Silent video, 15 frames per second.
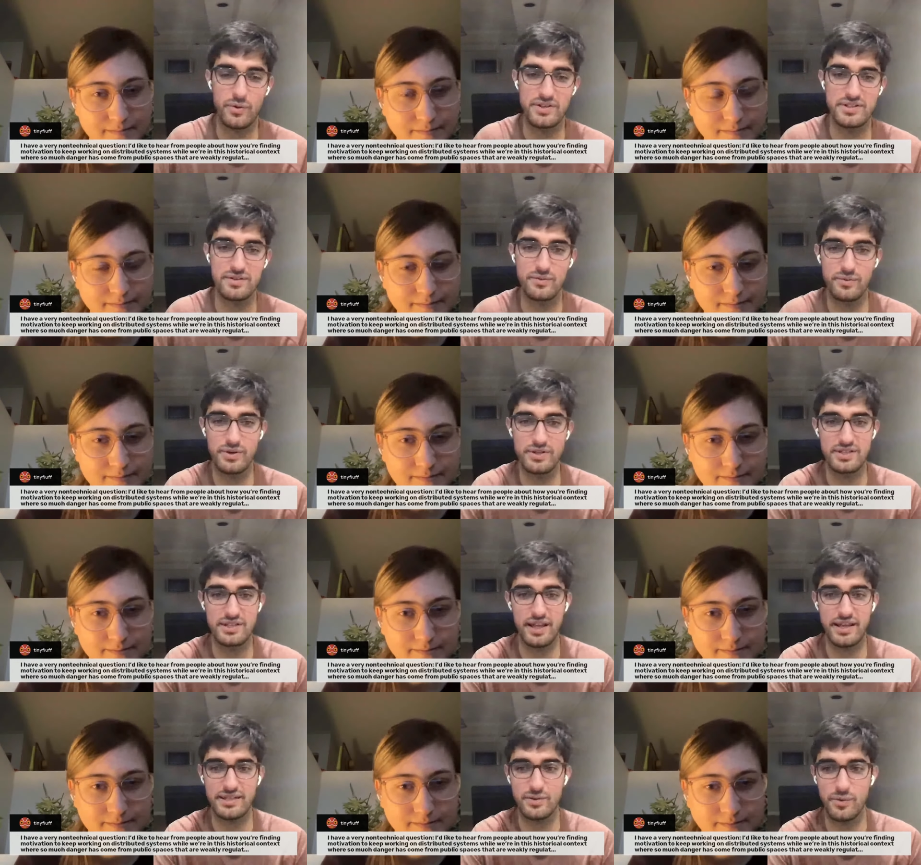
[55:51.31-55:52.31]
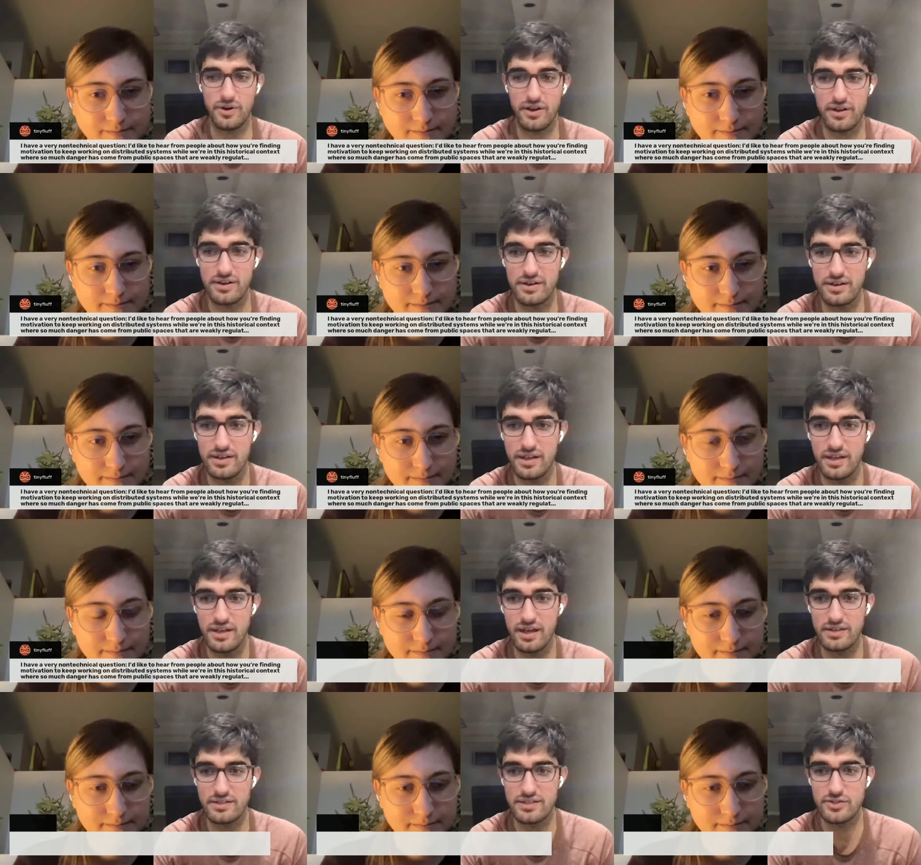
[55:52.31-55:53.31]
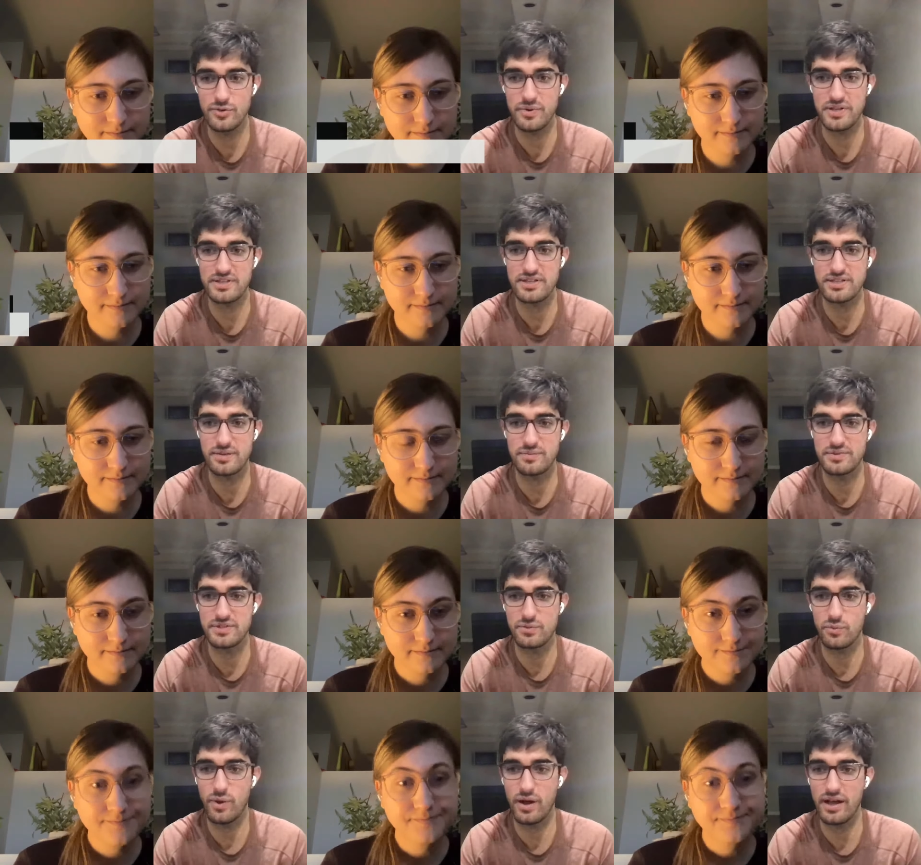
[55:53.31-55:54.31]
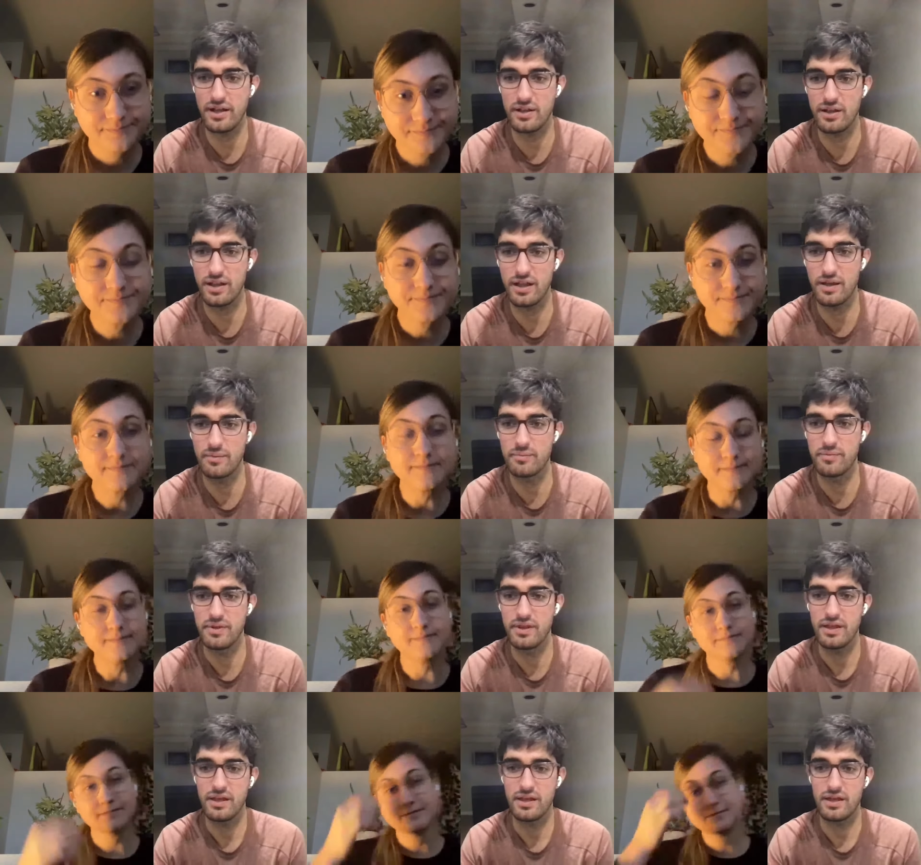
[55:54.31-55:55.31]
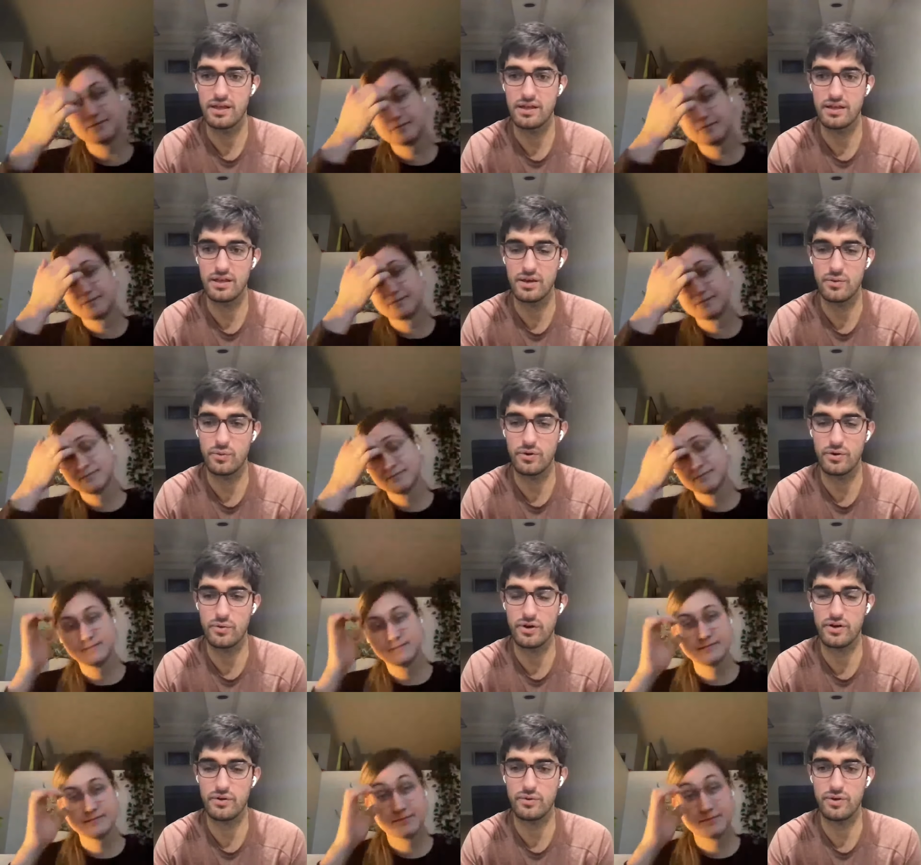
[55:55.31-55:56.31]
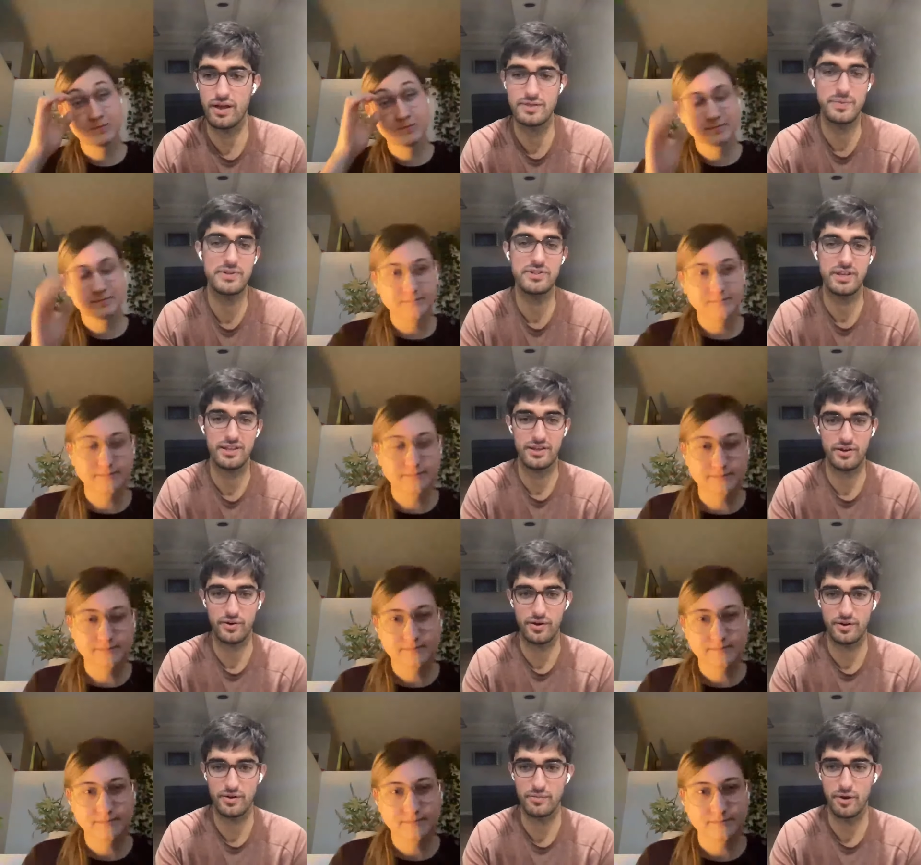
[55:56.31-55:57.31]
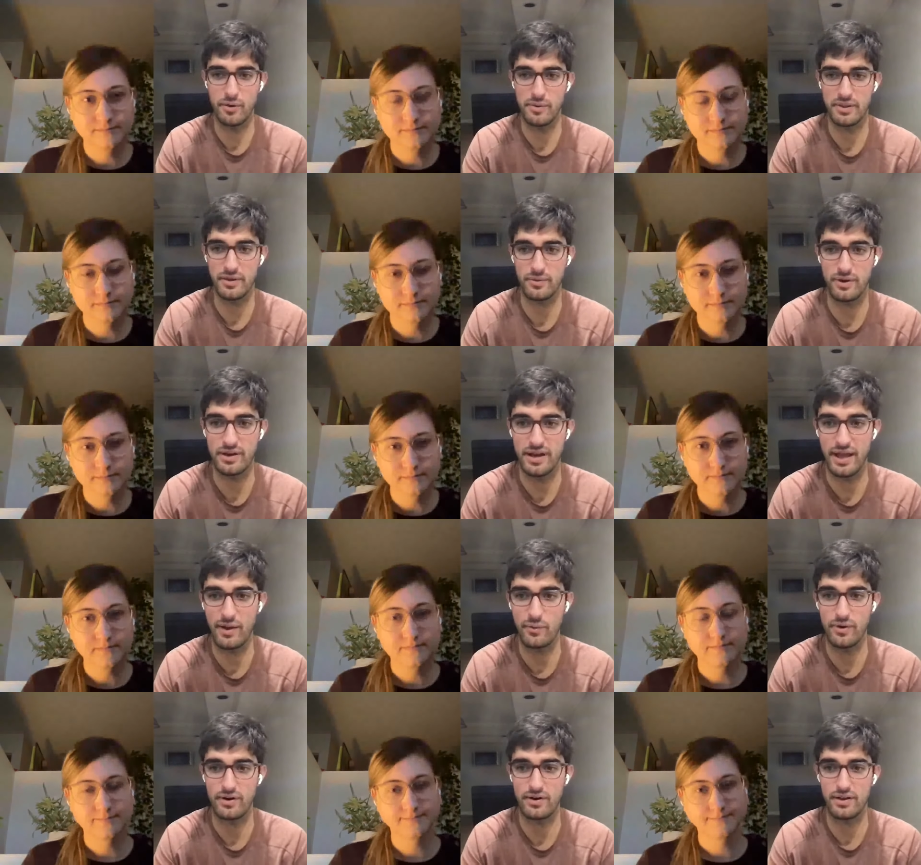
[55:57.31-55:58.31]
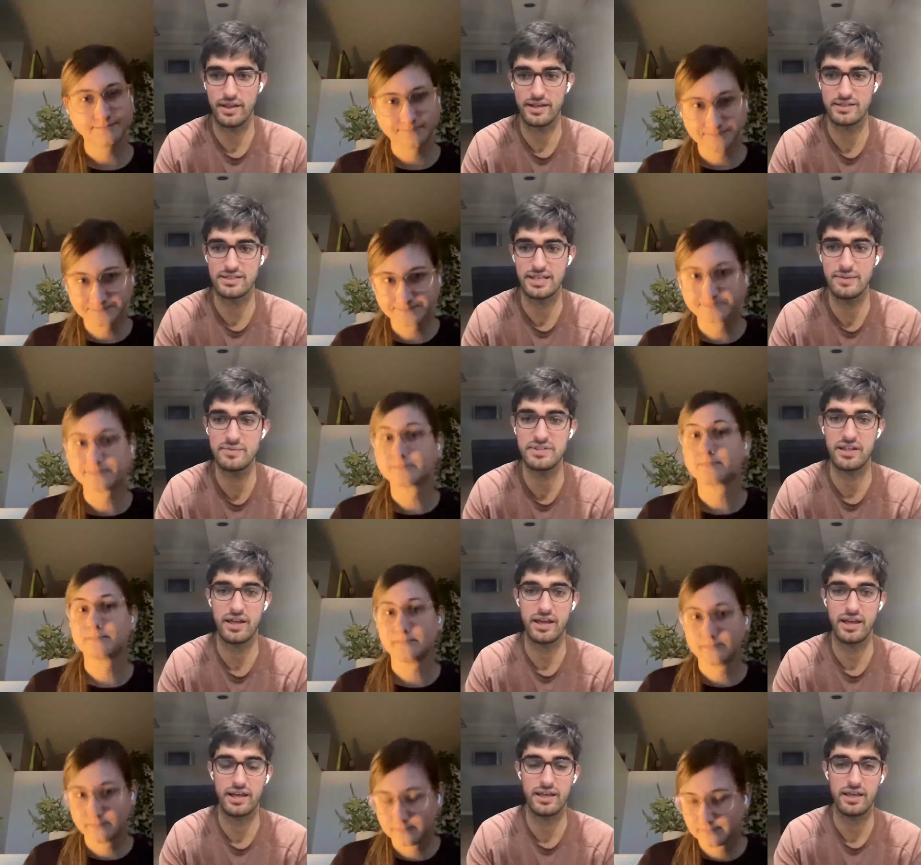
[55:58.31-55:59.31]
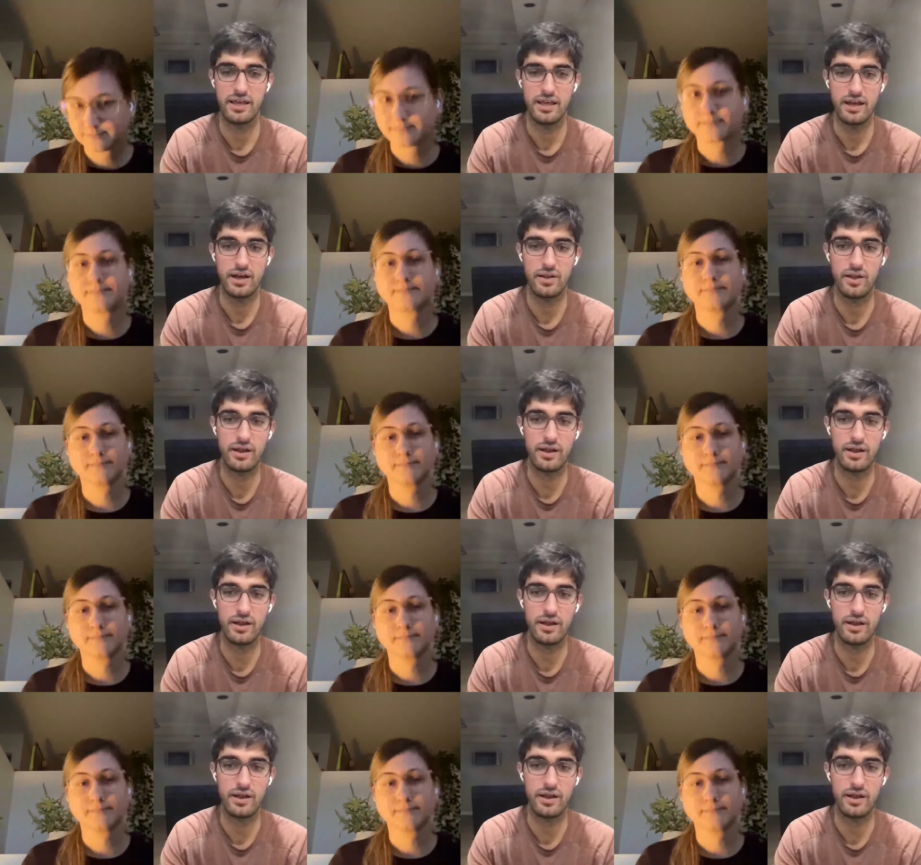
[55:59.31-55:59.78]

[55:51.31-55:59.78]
Speaker 1: you know what is what is it like to work on distributed systems while um, you know we're, we're especially in the current moment that we're in now where like it seems like